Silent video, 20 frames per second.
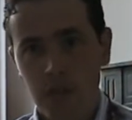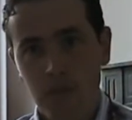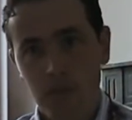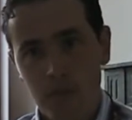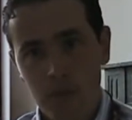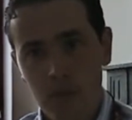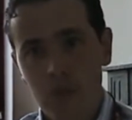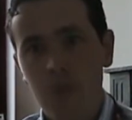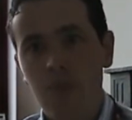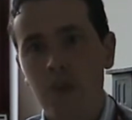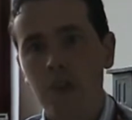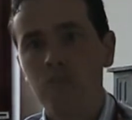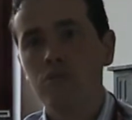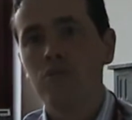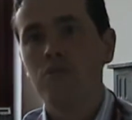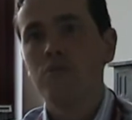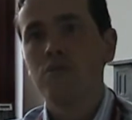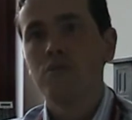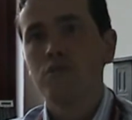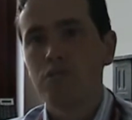move out
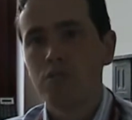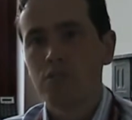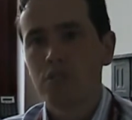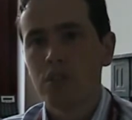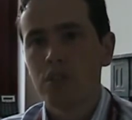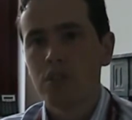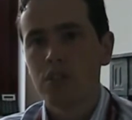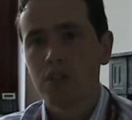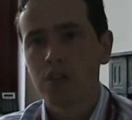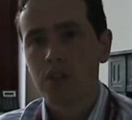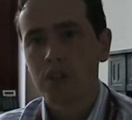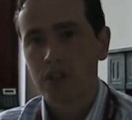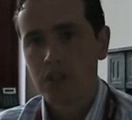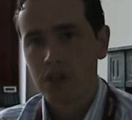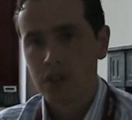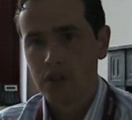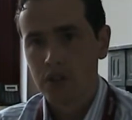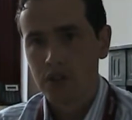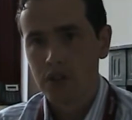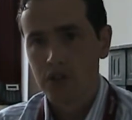to another
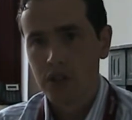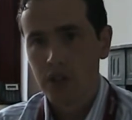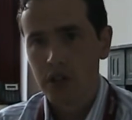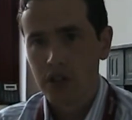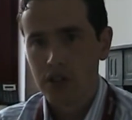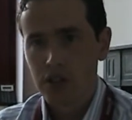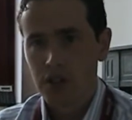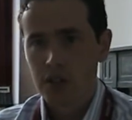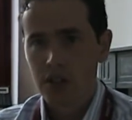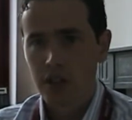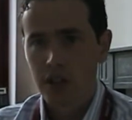data center.